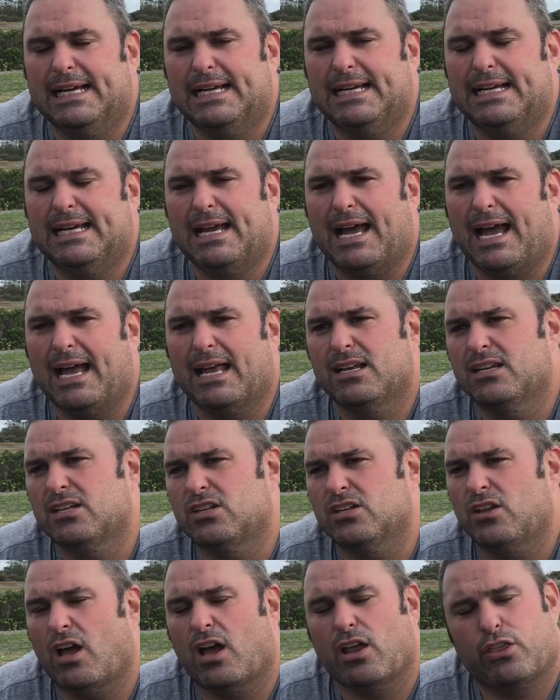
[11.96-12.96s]

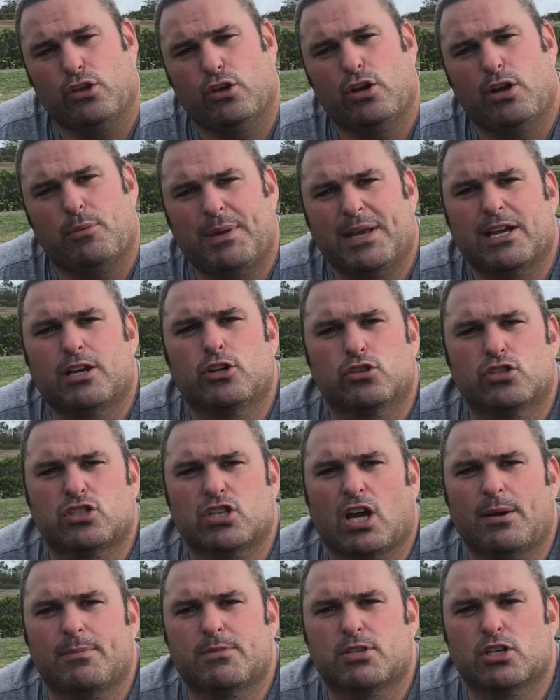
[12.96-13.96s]
and I thought it'd be a good
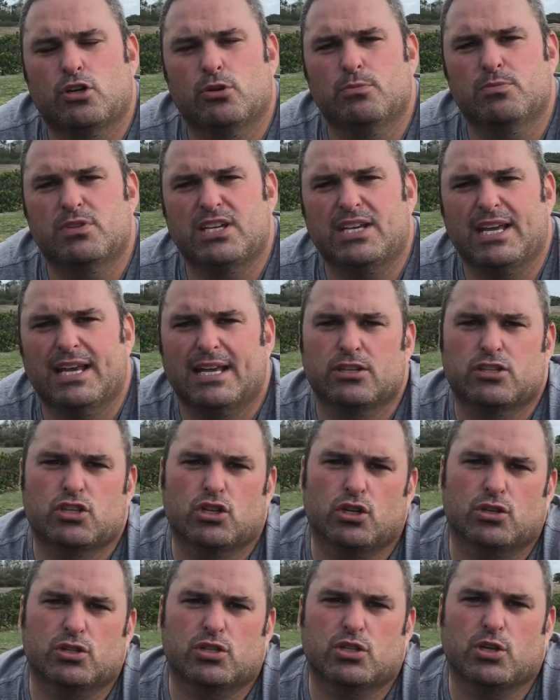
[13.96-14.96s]
time to come to you and
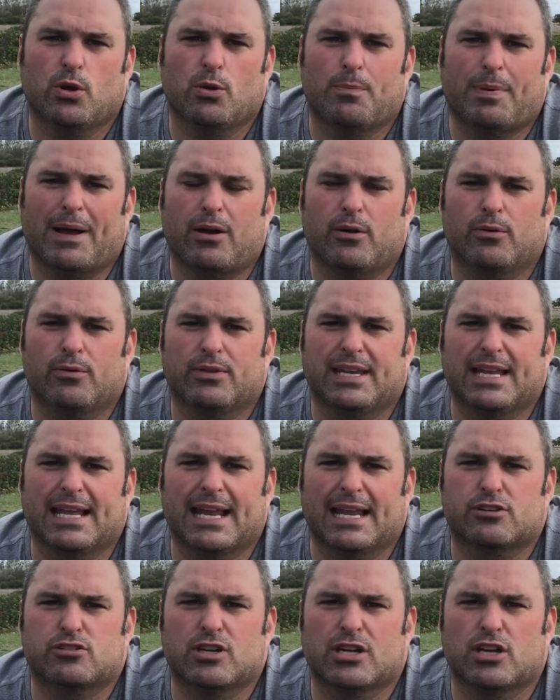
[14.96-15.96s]
talk to you about the
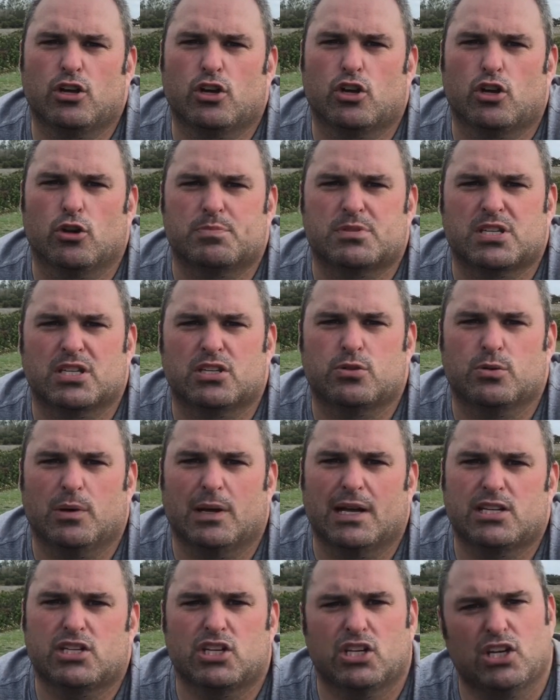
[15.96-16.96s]
electric hookup
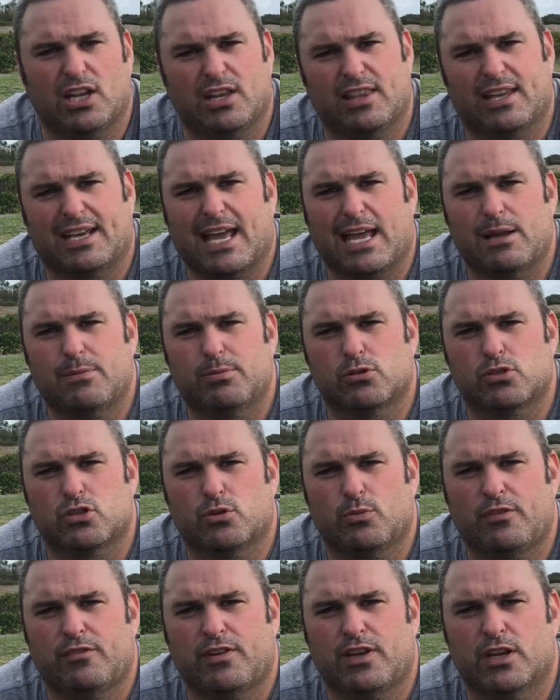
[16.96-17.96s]
situation and the cables
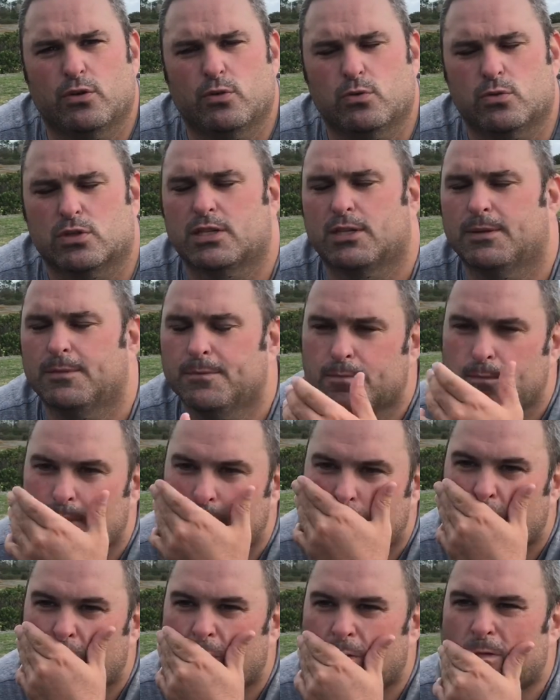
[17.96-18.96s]
that we've used.
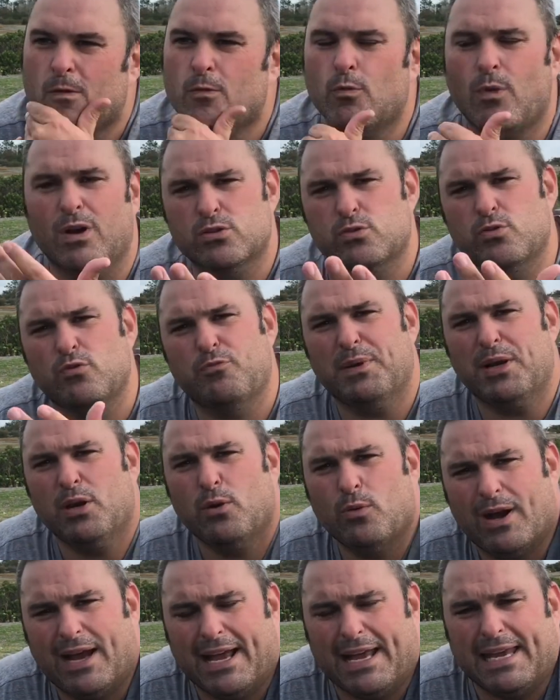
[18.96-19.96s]
Whilst we've been
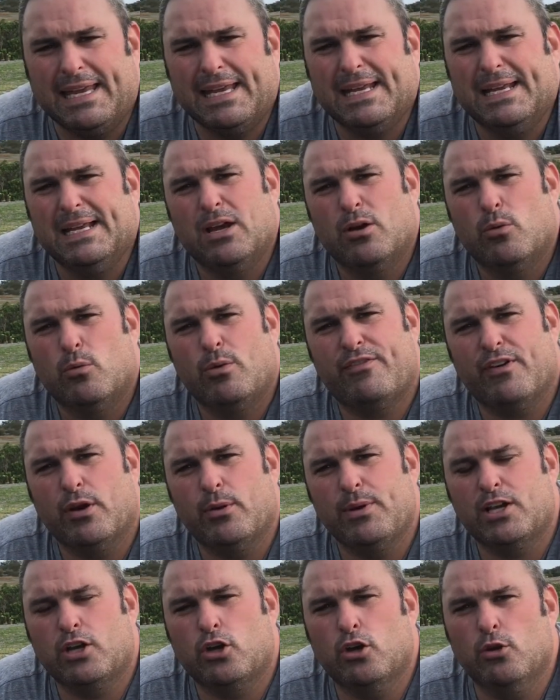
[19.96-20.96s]
away, we've
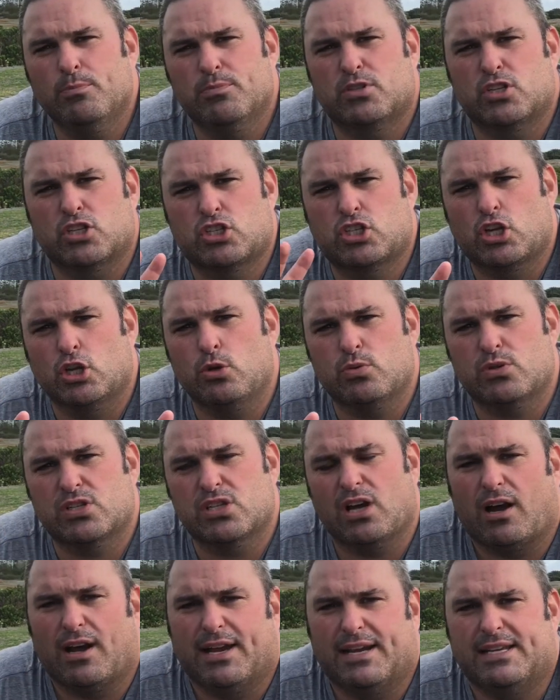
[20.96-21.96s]
only come to 2
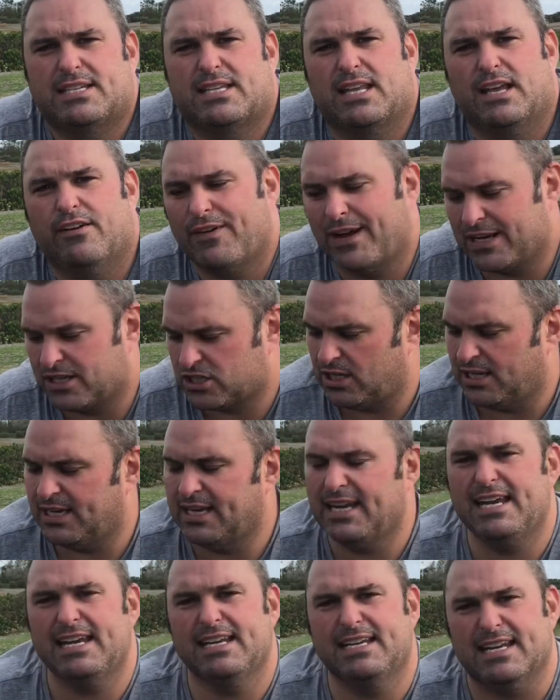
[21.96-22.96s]
sites that have actually
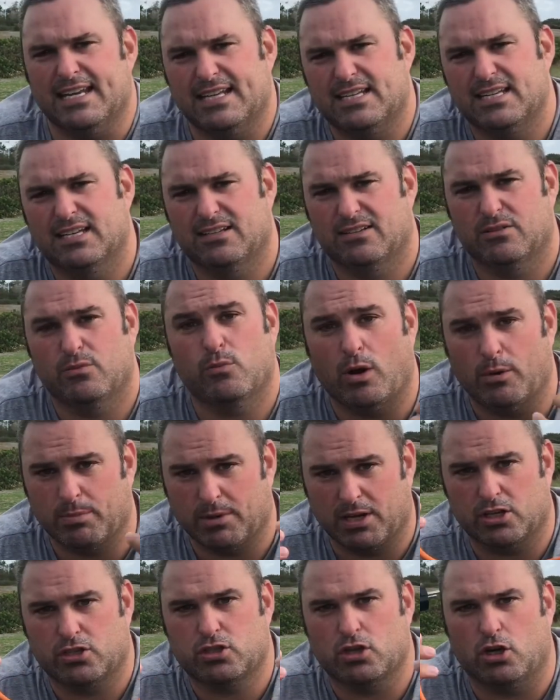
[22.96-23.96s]
needed what I'm
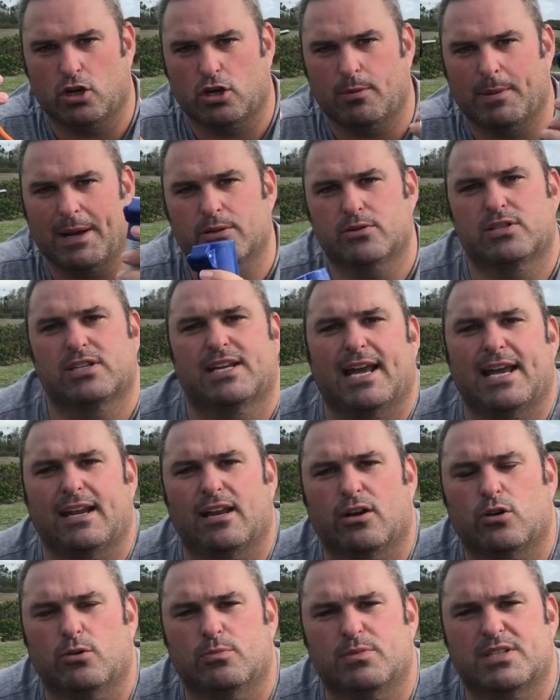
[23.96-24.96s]
going to talk about today, and
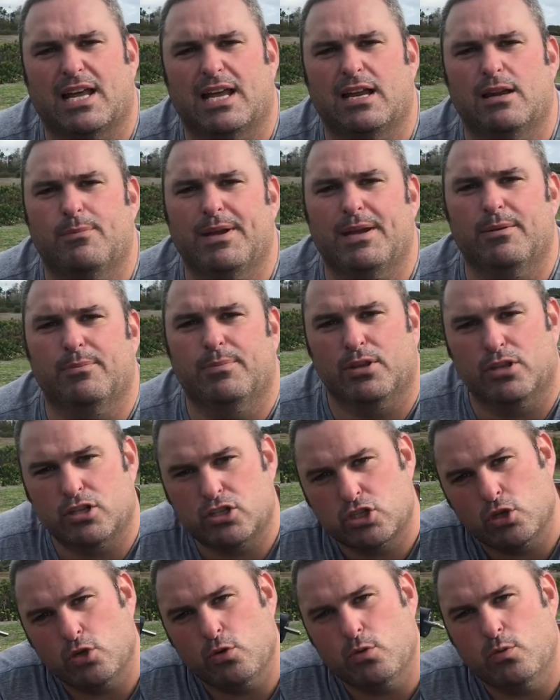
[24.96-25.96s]
I'll come to that in a bit, but the
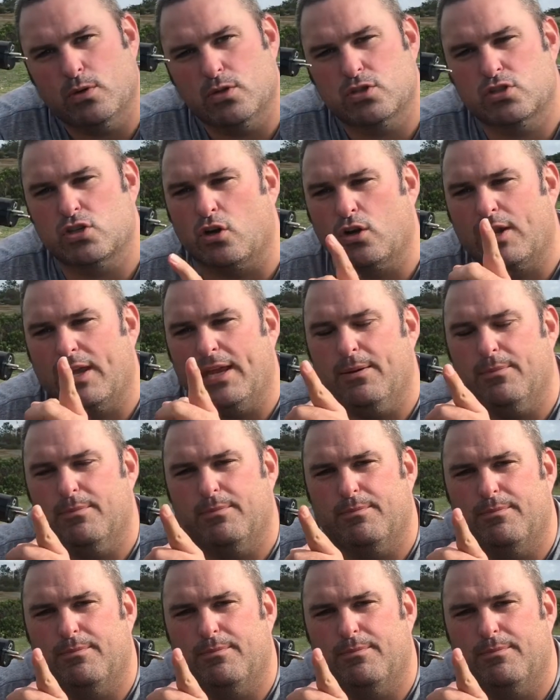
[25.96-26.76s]
2 socket